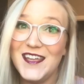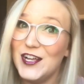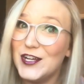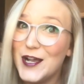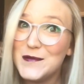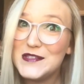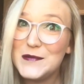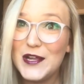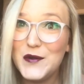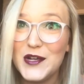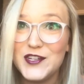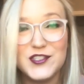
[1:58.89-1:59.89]
Here comes the big
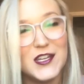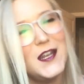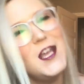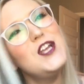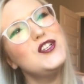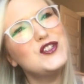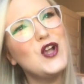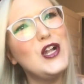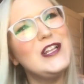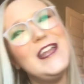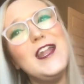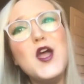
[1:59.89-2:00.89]
question.
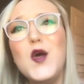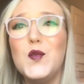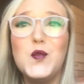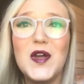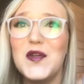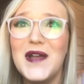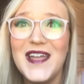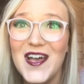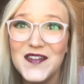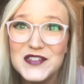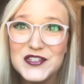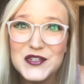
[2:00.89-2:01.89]
Charlotte, what do I
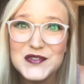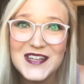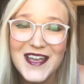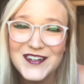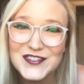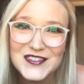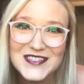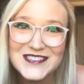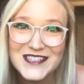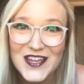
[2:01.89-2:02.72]
have to do to enter this